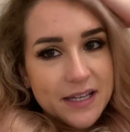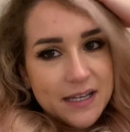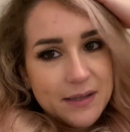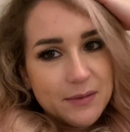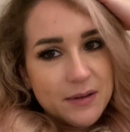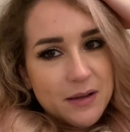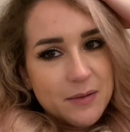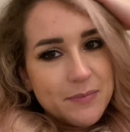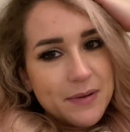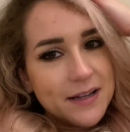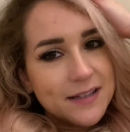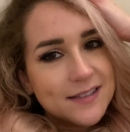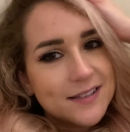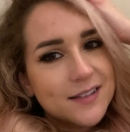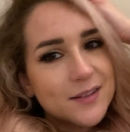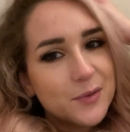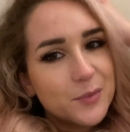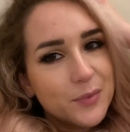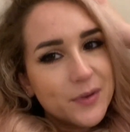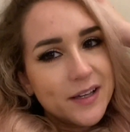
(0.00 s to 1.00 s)
anyway, back to
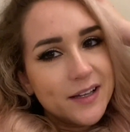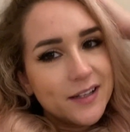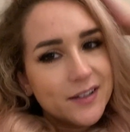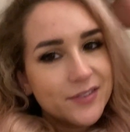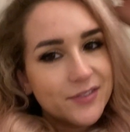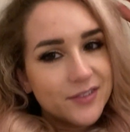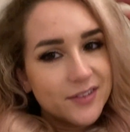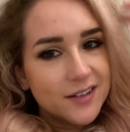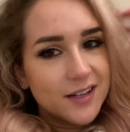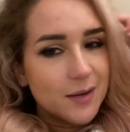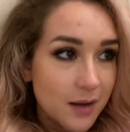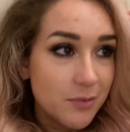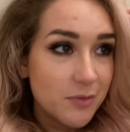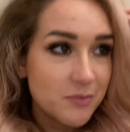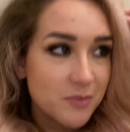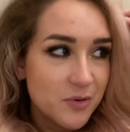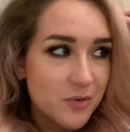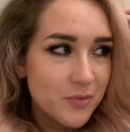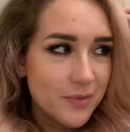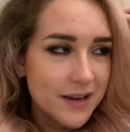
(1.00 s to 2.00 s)
the wig for a couple
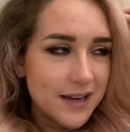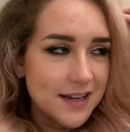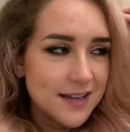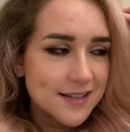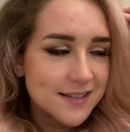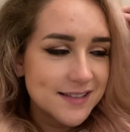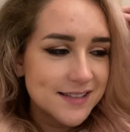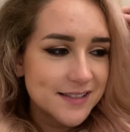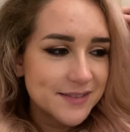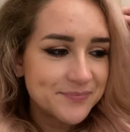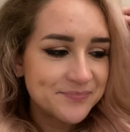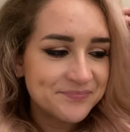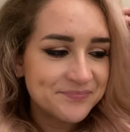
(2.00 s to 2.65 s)
more weeks.